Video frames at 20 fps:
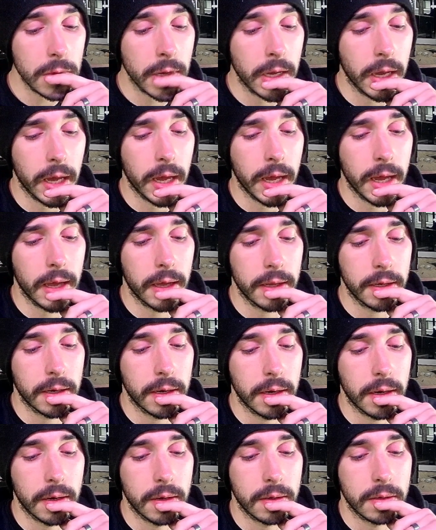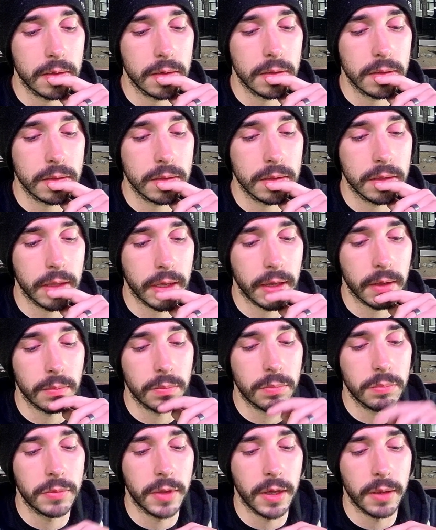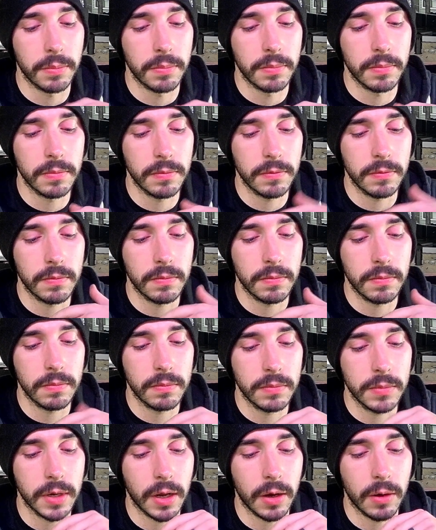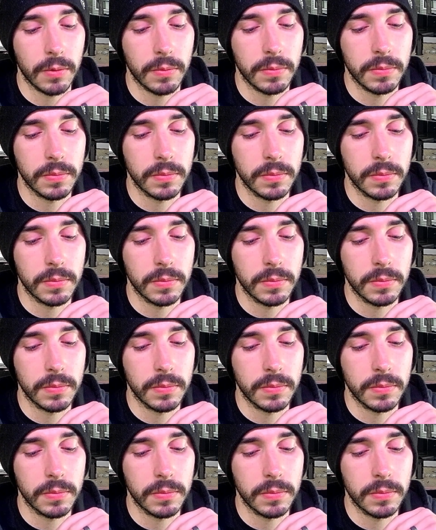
and that you know